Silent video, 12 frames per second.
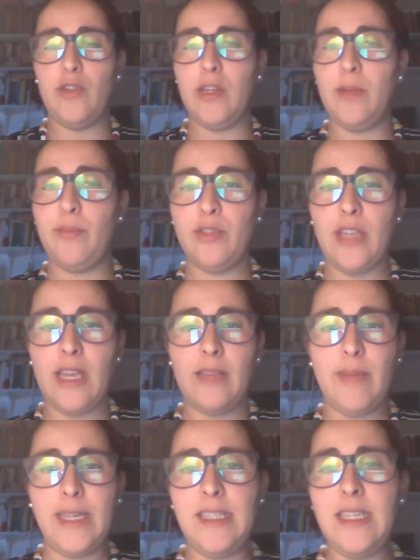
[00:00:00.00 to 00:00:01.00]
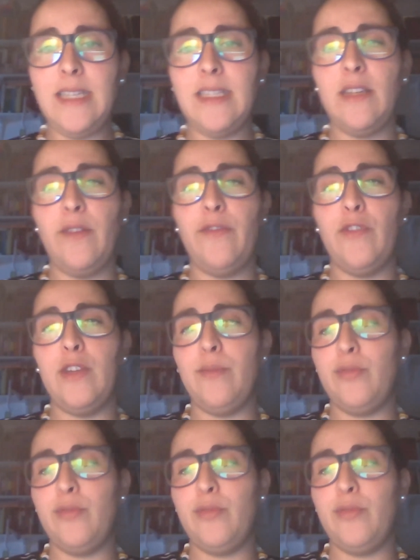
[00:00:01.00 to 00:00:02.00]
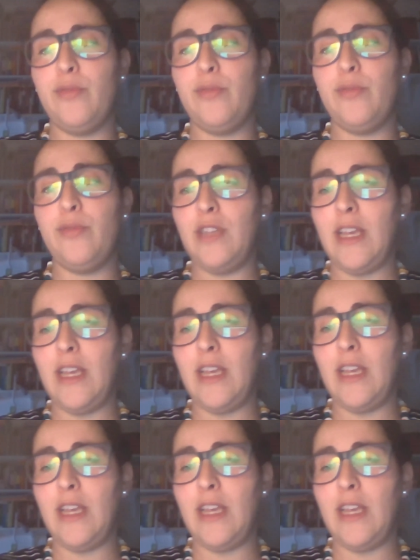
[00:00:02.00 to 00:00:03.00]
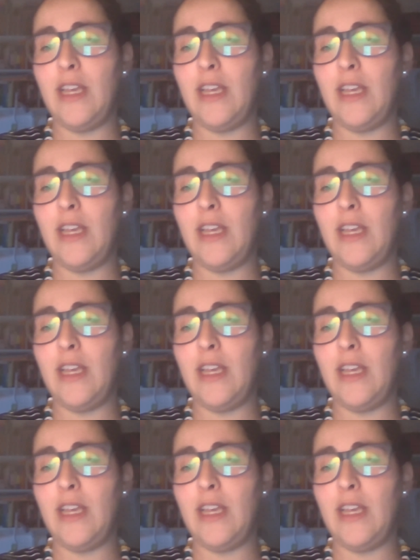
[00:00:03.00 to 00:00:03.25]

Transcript: if you're going to protect by season, if you're going to protect by species,